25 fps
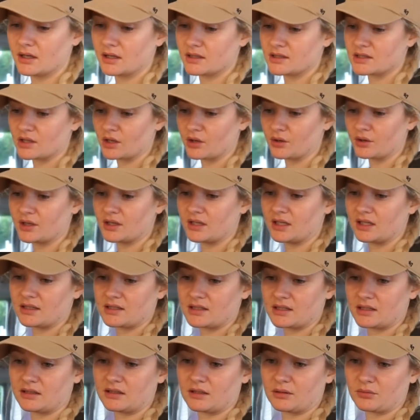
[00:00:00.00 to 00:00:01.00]
So he
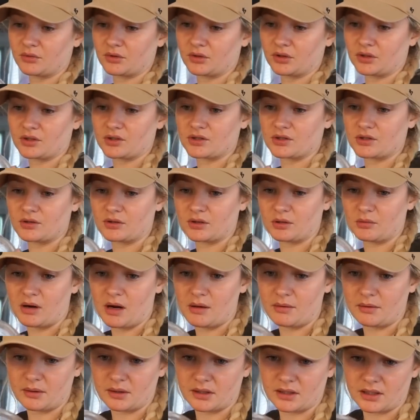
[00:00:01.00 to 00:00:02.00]
needs to eat them really soon. They're
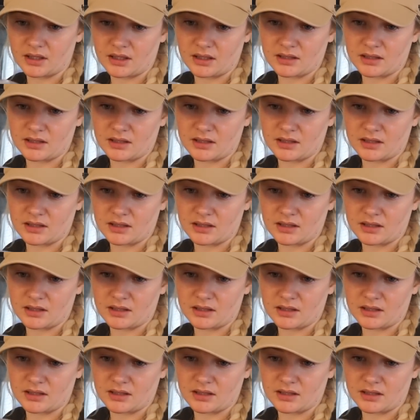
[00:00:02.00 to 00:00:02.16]
probably like